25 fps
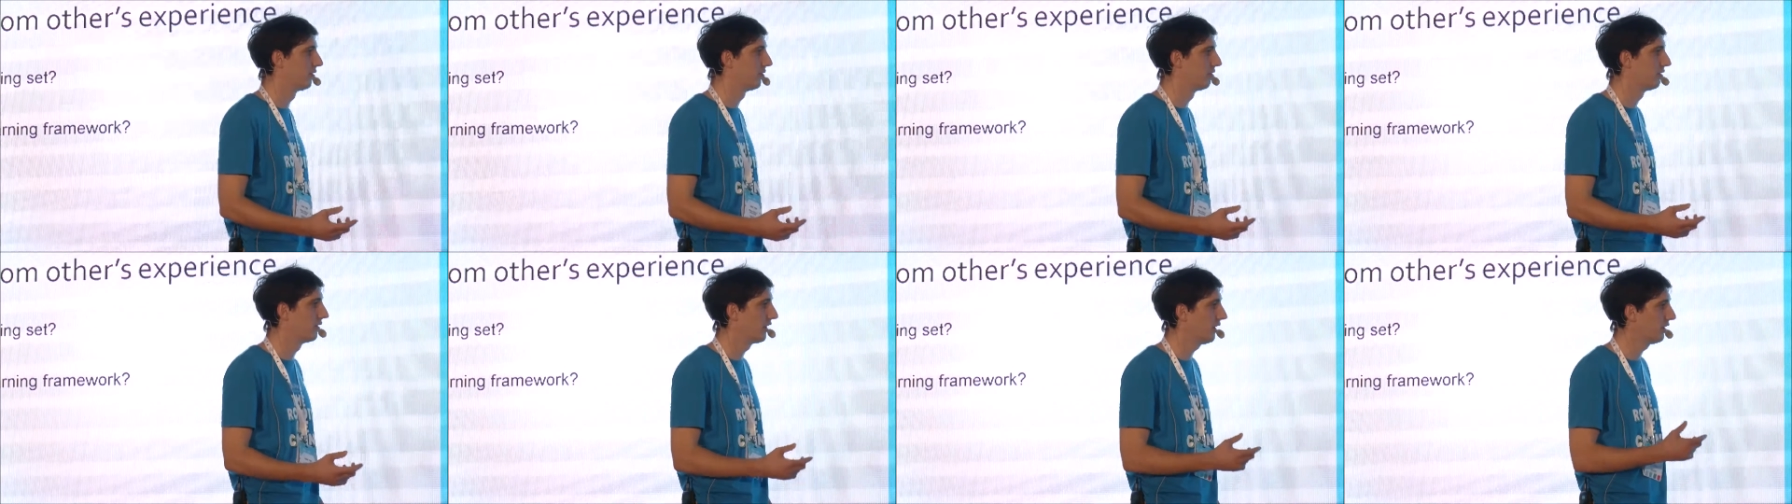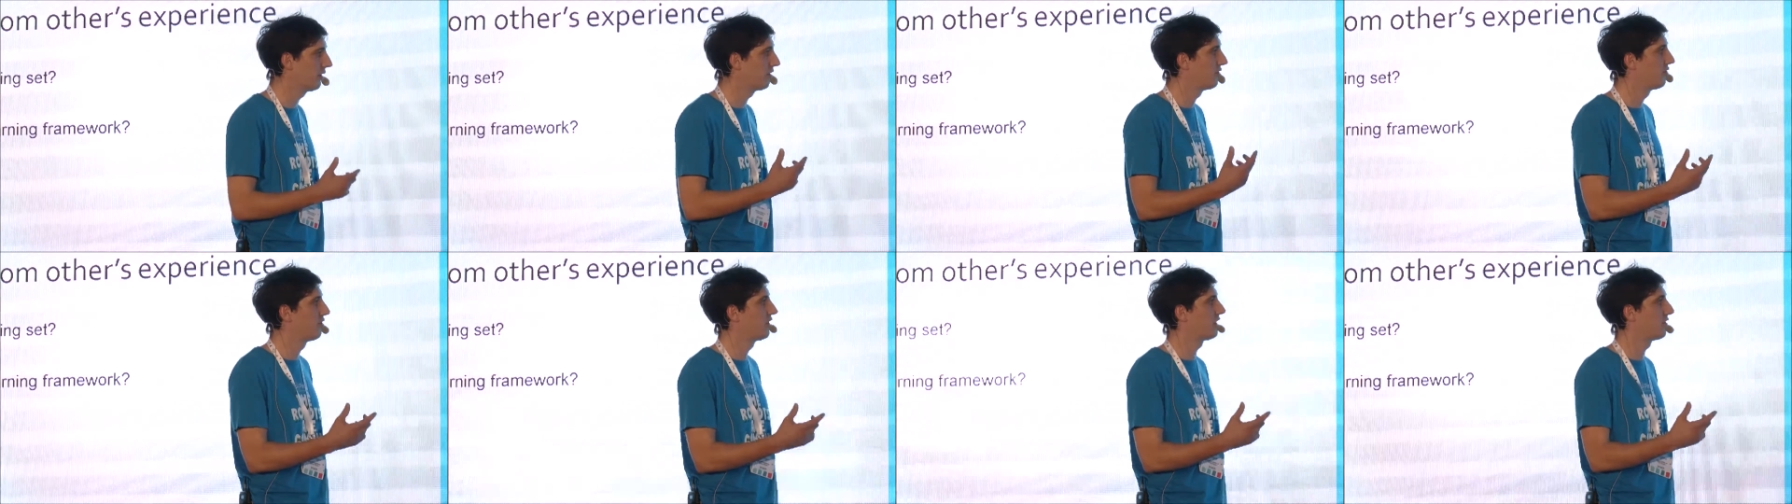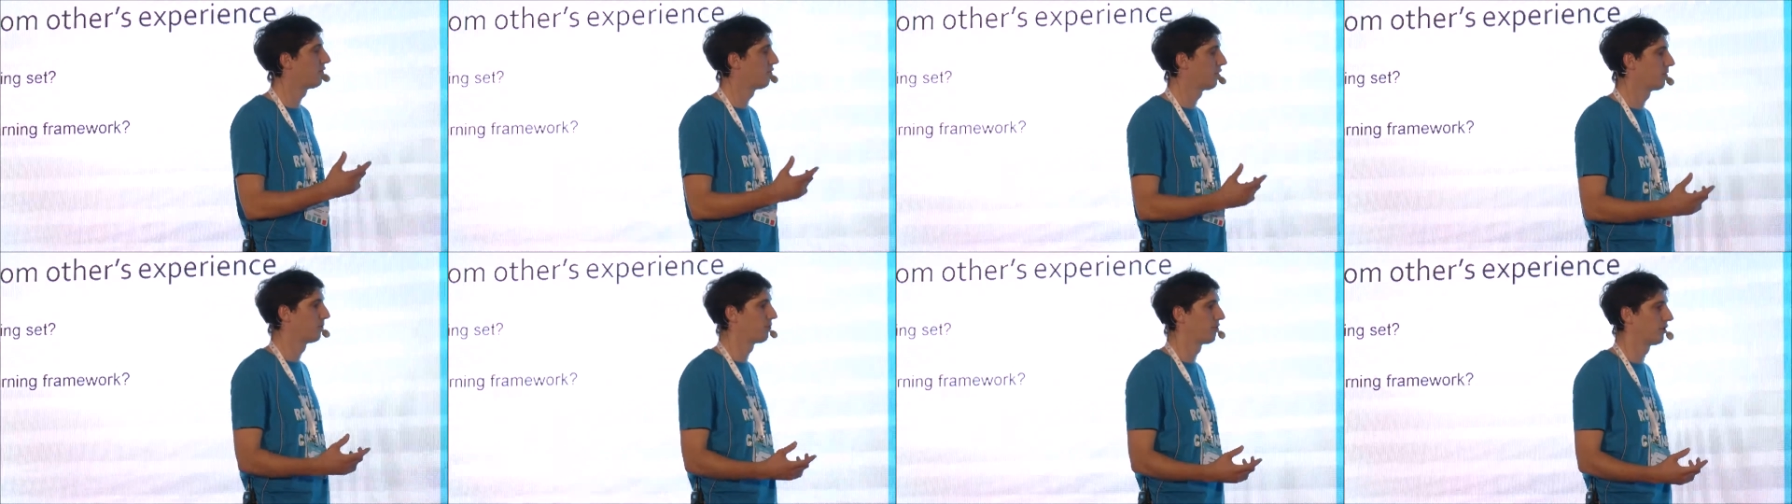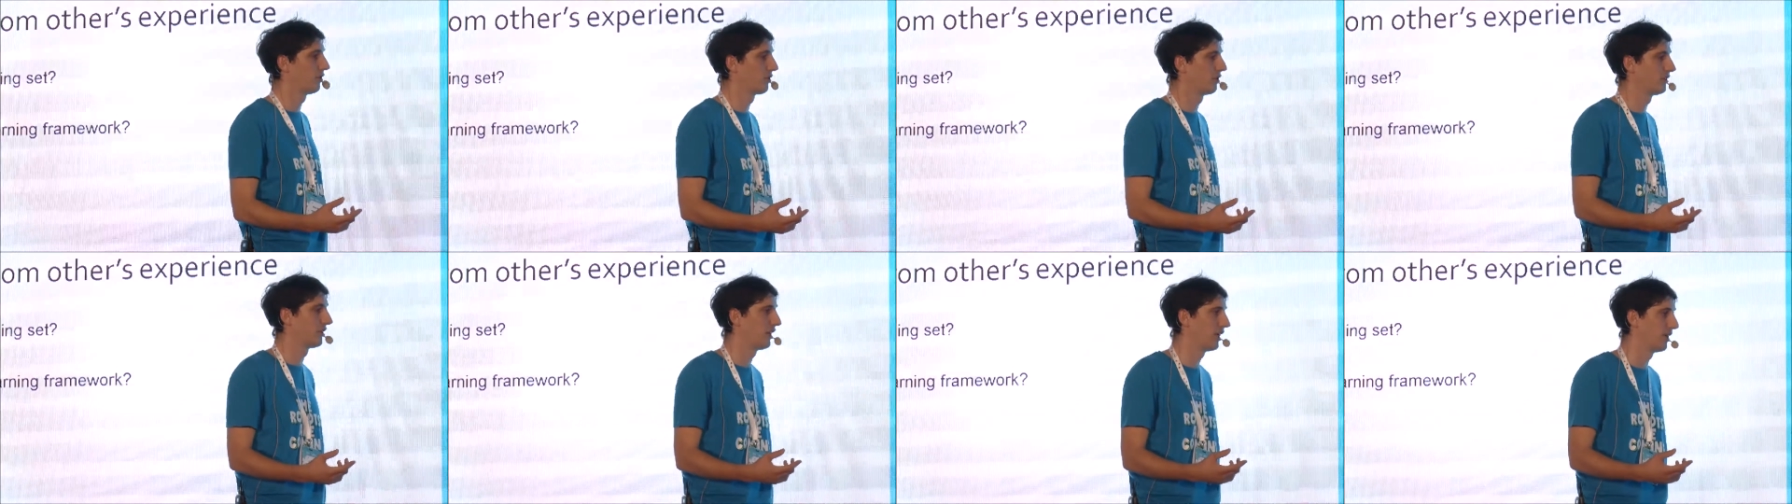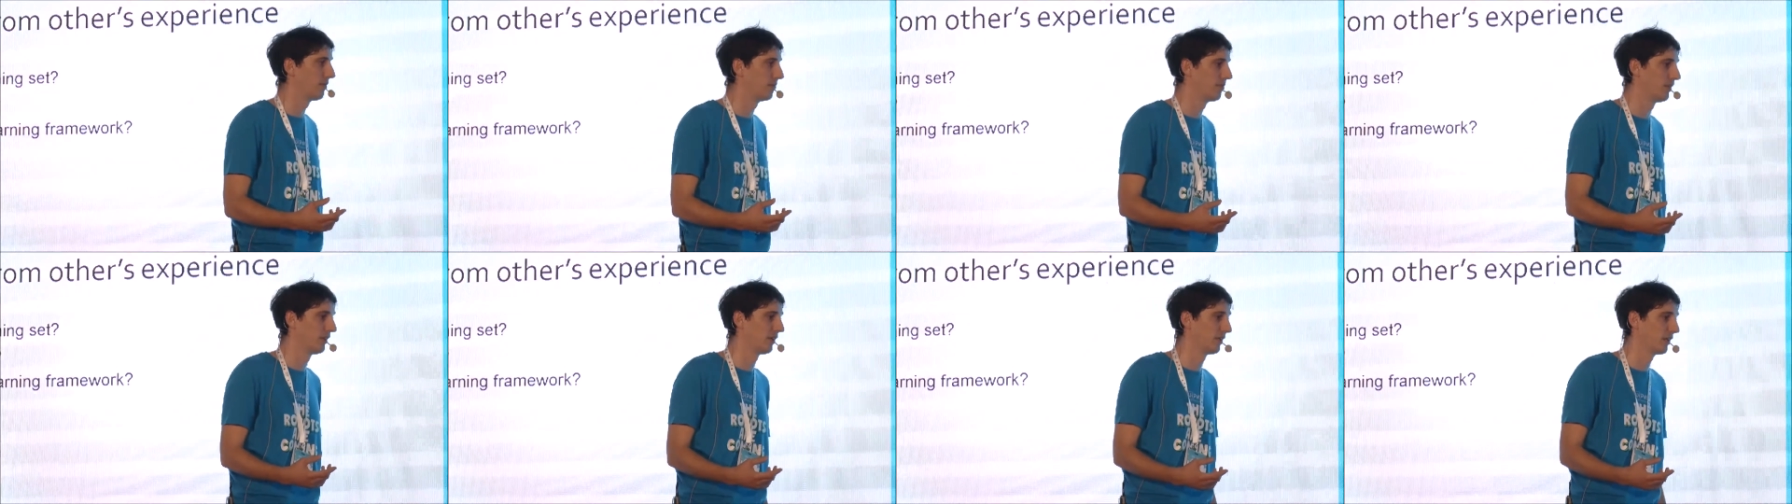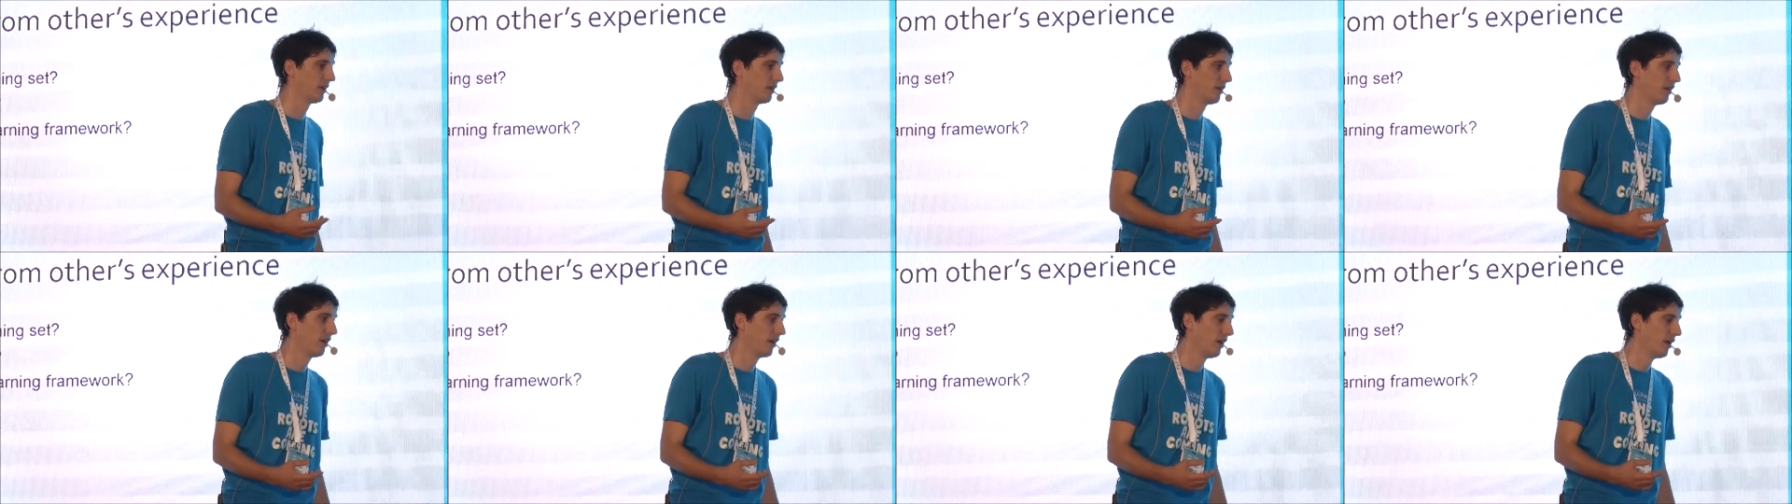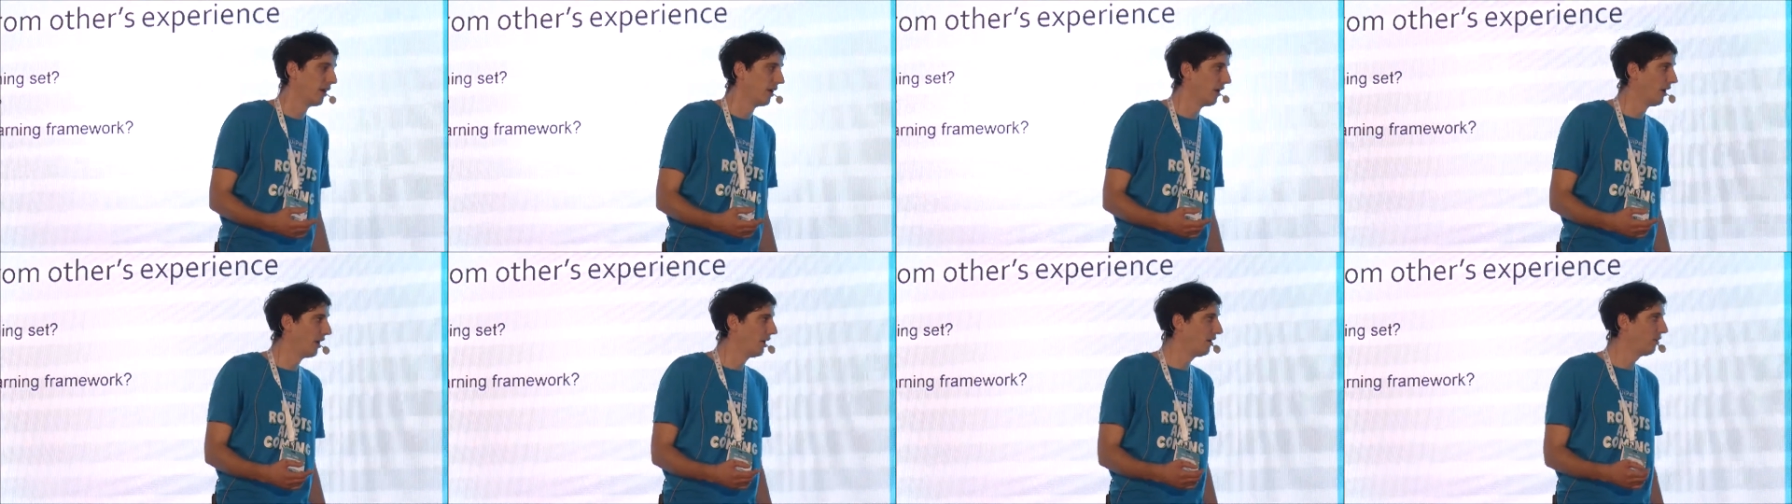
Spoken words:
not just for prototyping. And